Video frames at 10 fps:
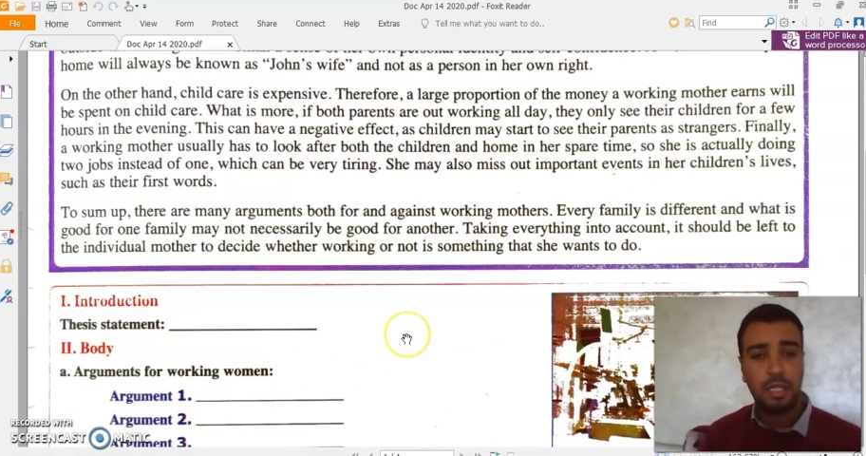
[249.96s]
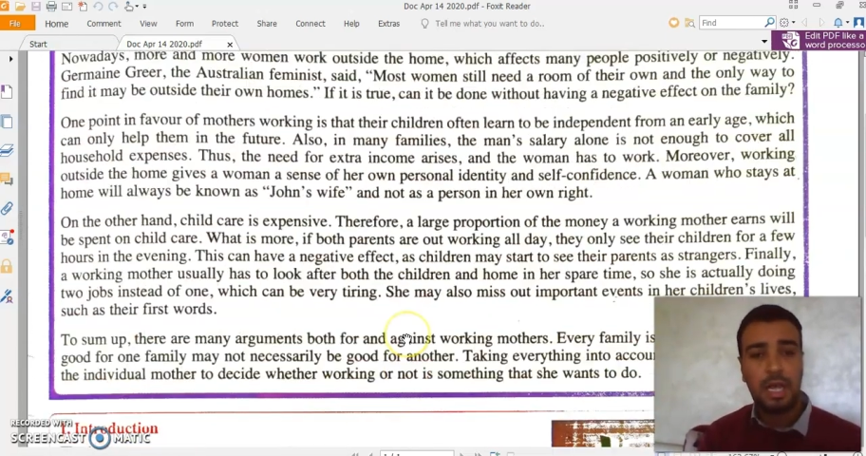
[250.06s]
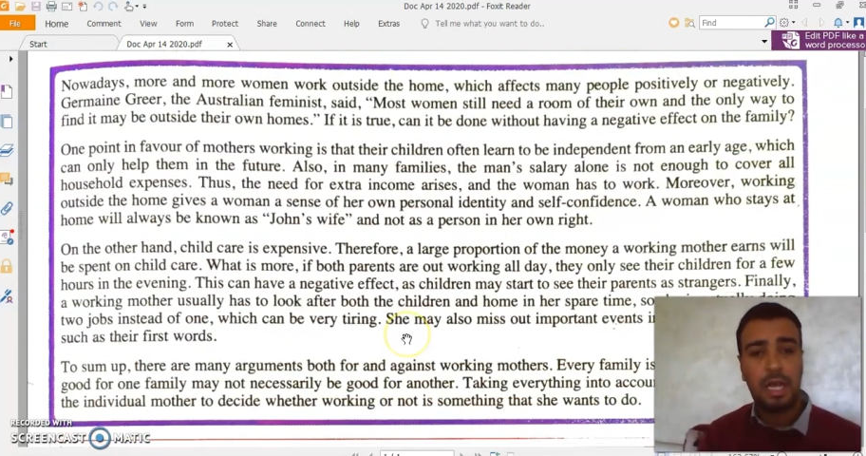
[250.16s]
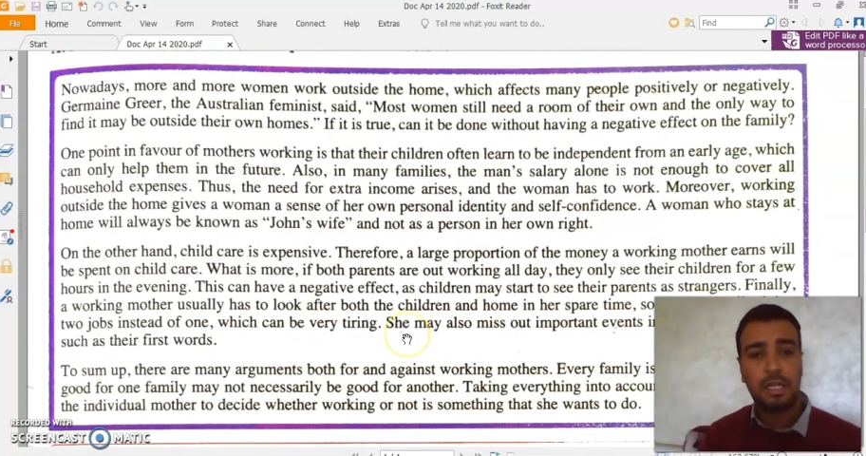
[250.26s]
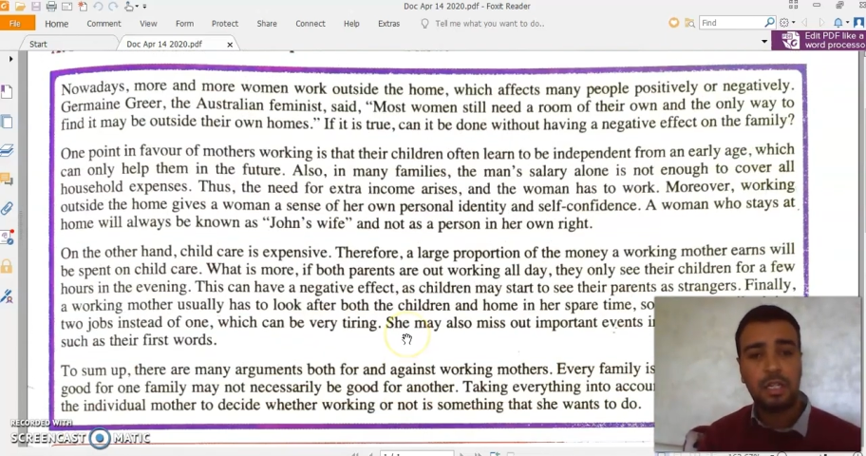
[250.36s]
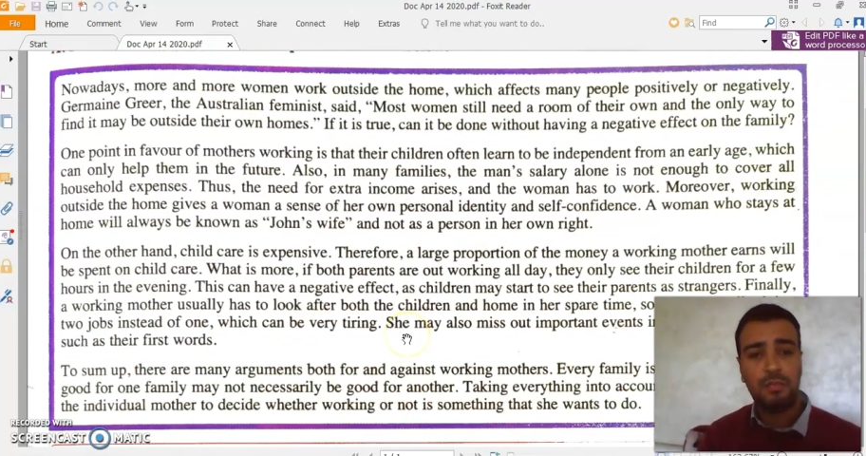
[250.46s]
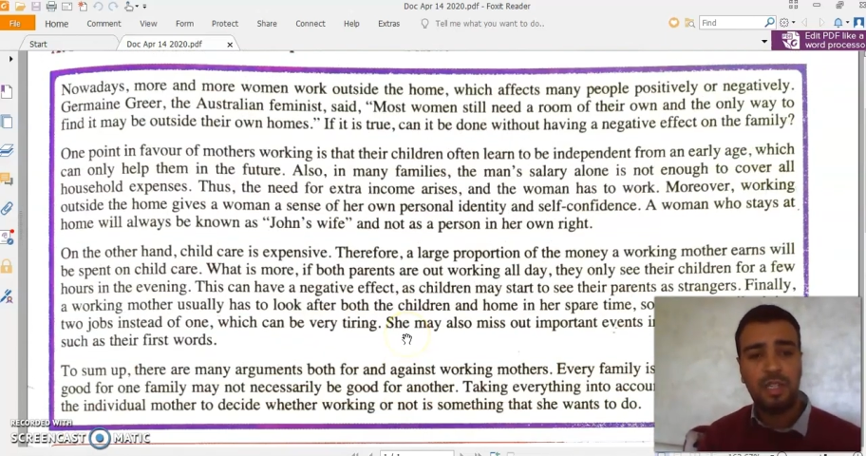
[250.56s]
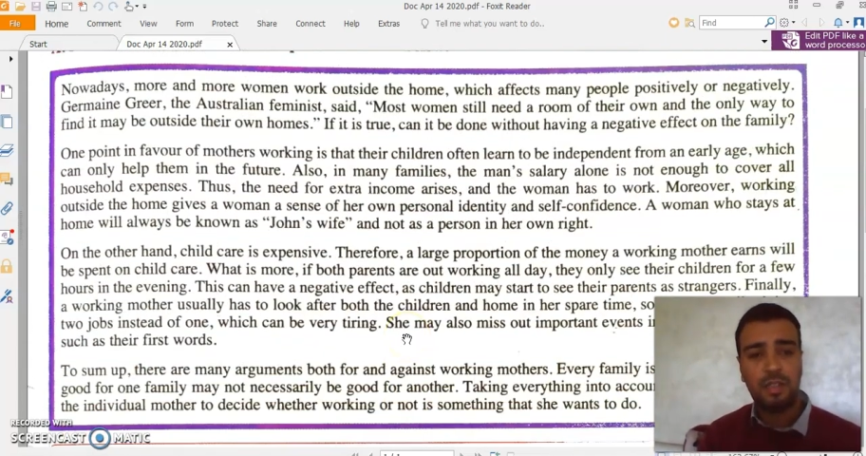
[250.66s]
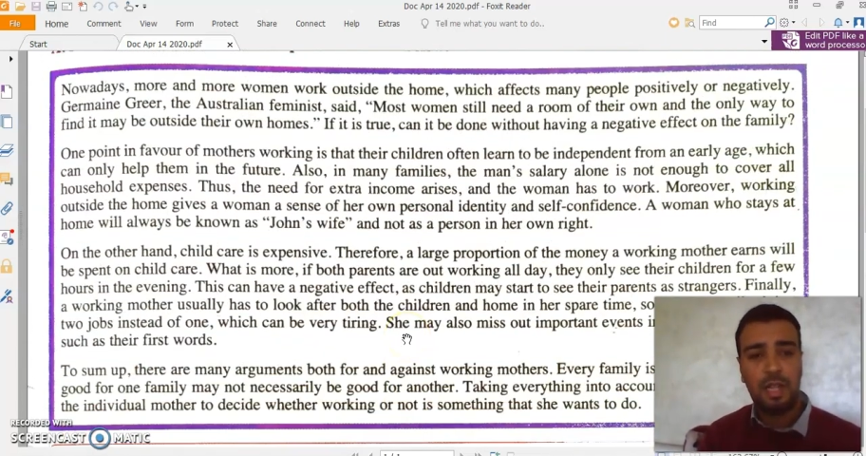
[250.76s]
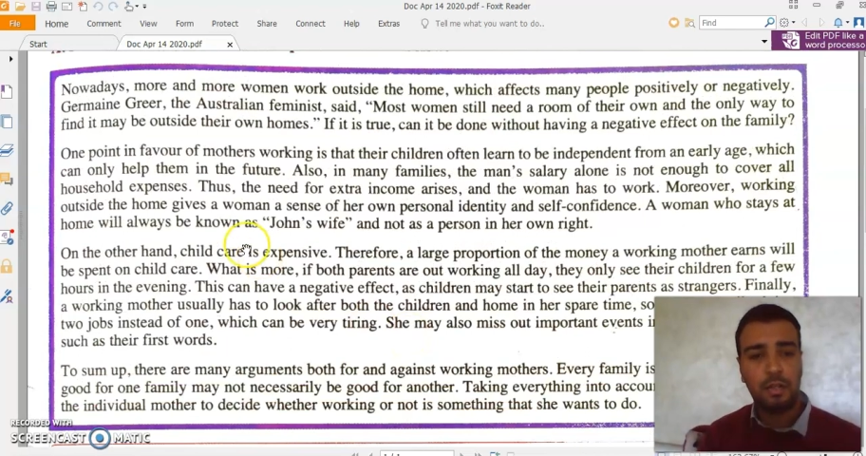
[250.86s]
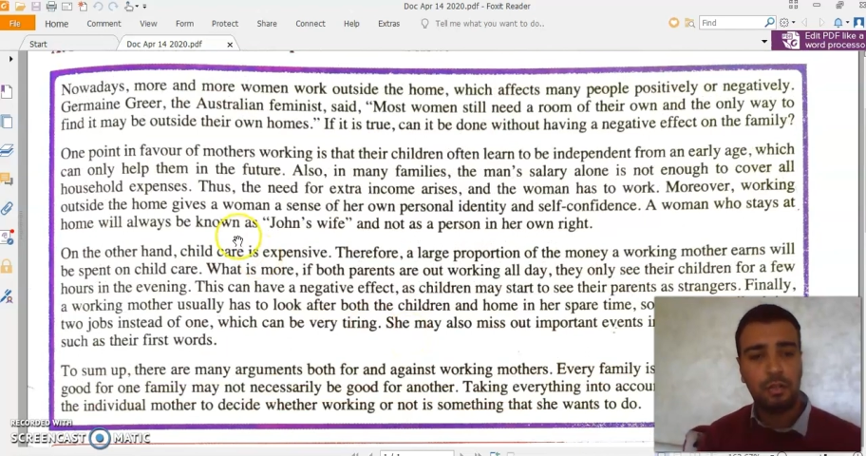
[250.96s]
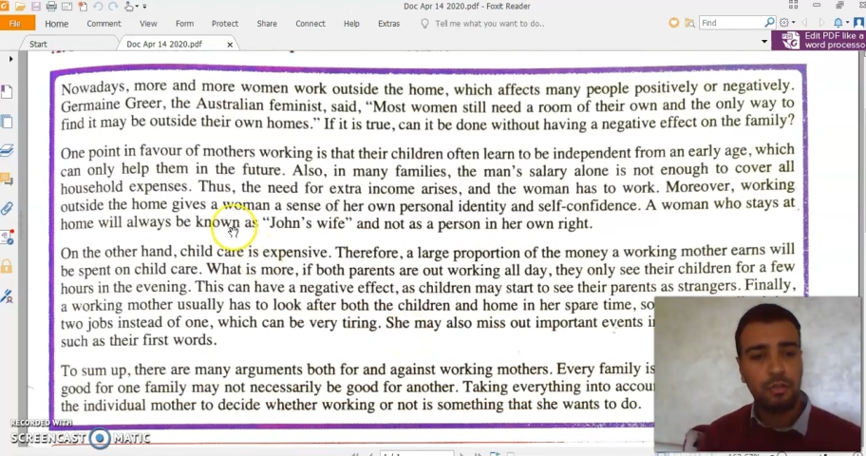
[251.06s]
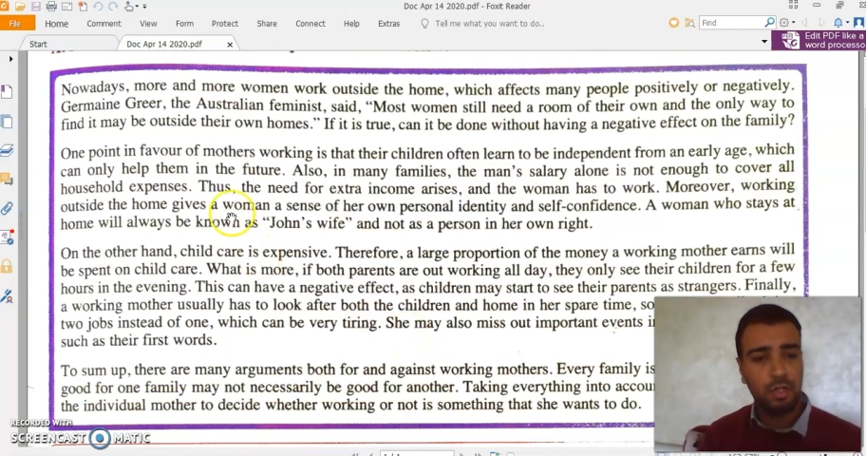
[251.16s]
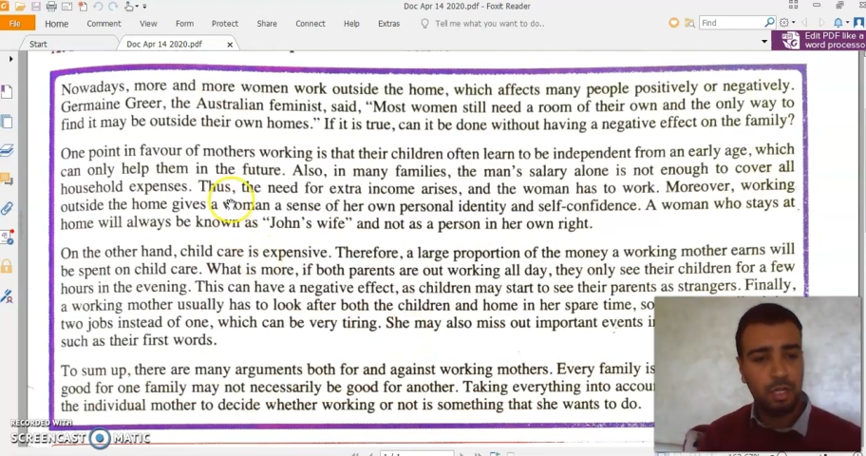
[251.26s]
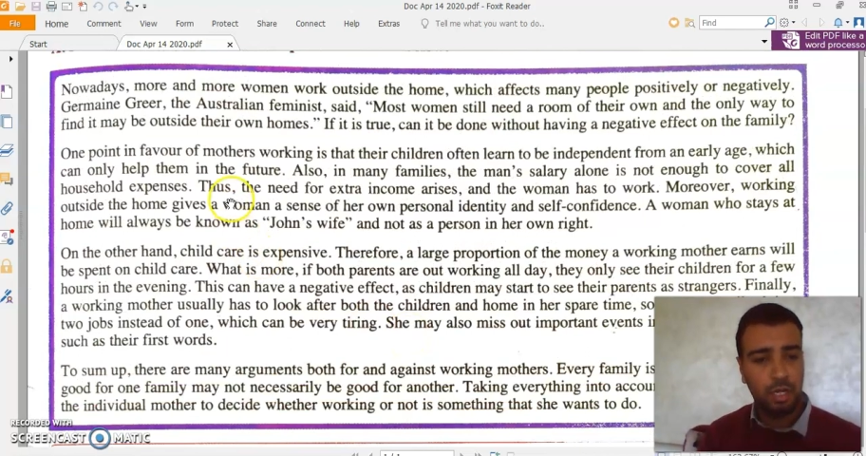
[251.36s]
The arguments are
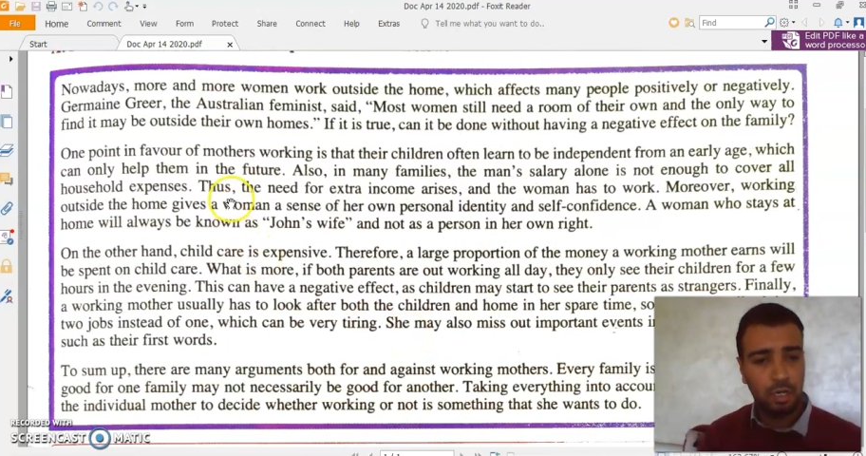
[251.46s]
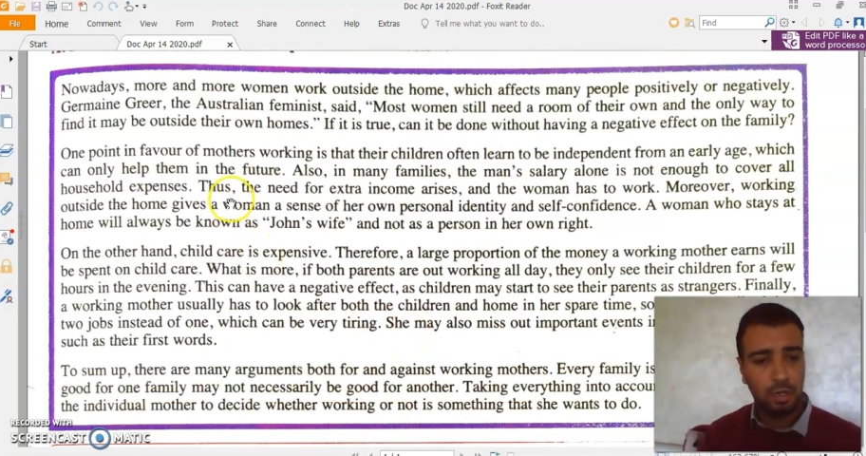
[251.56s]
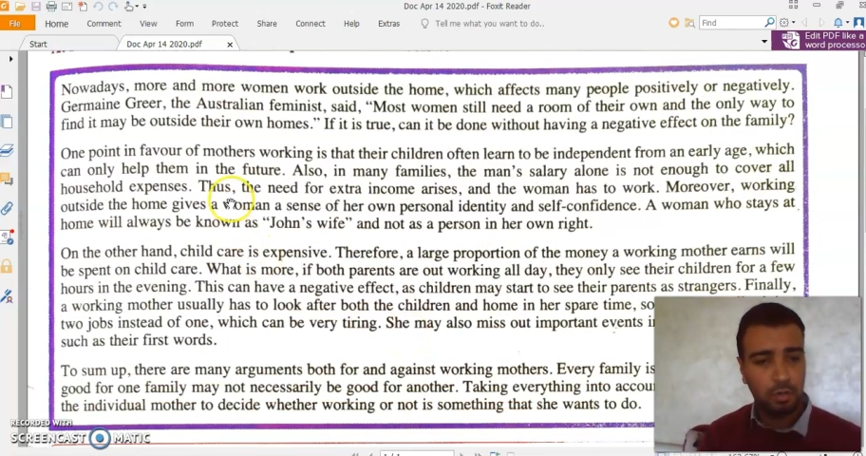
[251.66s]
usually,